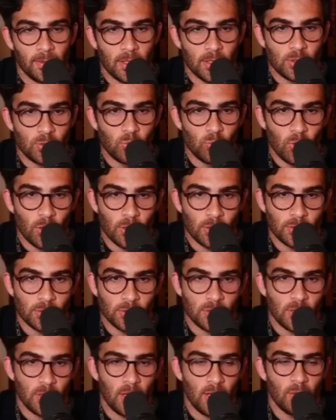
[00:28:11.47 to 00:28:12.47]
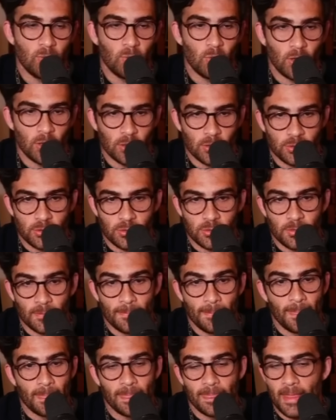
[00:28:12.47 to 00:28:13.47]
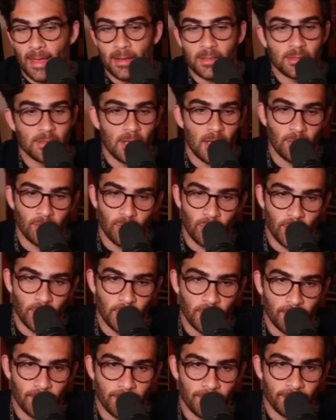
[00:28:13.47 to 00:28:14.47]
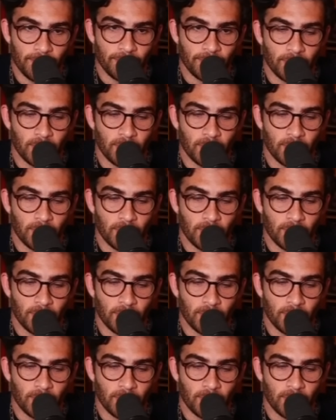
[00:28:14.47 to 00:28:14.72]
gets worse and worse. That is not freedom.